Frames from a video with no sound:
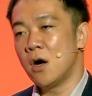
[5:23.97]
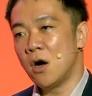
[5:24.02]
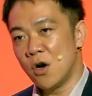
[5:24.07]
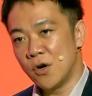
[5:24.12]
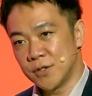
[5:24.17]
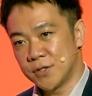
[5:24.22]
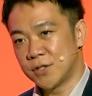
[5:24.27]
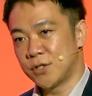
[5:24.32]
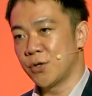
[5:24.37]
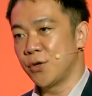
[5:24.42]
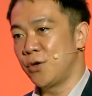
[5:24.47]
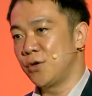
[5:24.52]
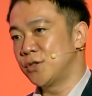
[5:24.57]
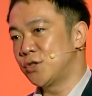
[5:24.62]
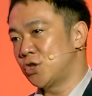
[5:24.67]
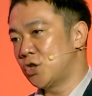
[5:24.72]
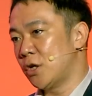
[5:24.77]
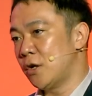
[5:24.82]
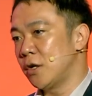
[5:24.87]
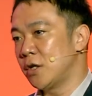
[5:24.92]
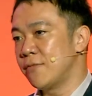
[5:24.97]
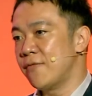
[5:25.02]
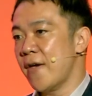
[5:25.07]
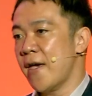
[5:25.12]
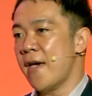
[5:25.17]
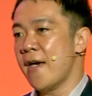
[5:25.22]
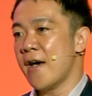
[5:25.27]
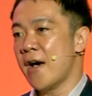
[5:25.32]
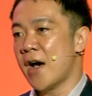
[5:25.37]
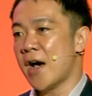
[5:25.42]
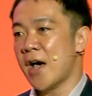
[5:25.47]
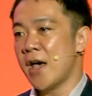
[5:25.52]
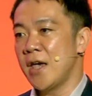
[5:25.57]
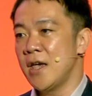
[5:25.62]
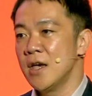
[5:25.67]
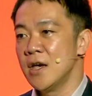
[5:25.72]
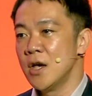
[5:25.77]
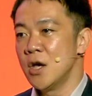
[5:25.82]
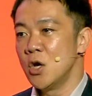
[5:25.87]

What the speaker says: also use generative AI,